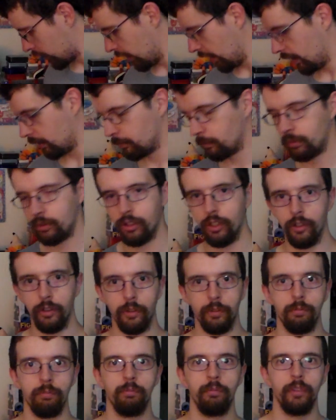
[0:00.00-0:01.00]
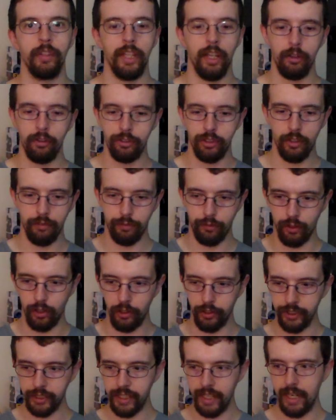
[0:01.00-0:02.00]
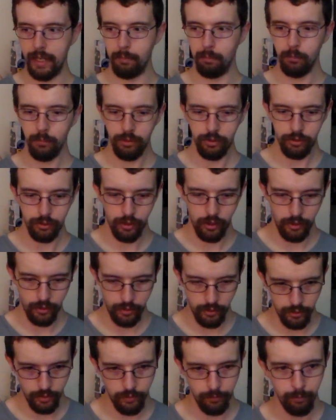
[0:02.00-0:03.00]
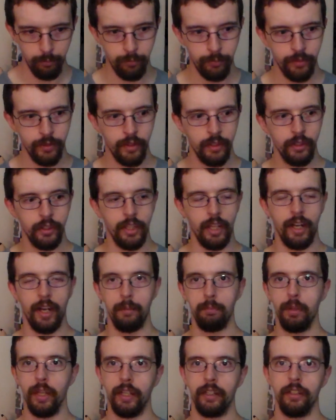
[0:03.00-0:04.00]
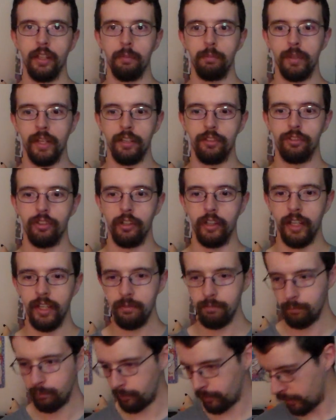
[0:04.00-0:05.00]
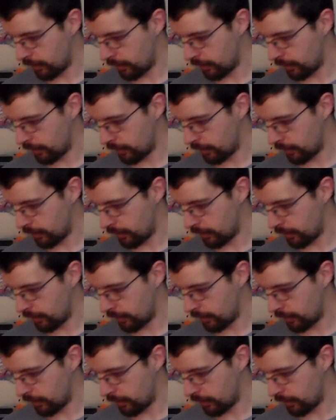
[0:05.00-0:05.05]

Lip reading: Okay, so that was it for all the games that I picked up yesterday.